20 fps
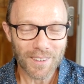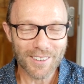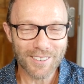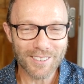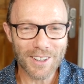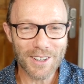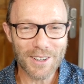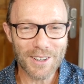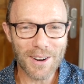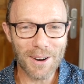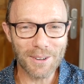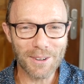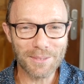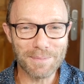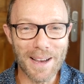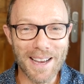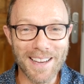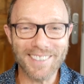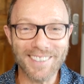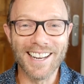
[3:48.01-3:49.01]
So I was
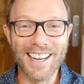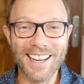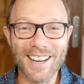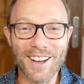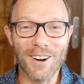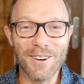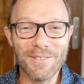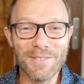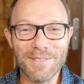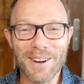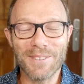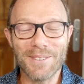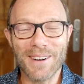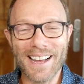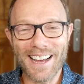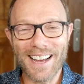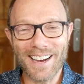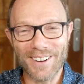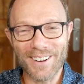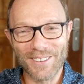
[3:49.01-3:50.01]
basically on my
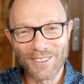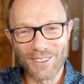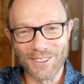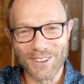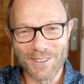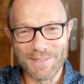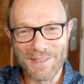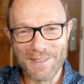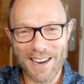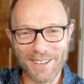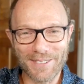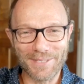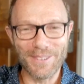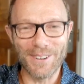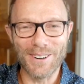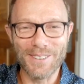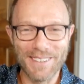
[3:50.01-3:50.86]
way out the door, about to put all my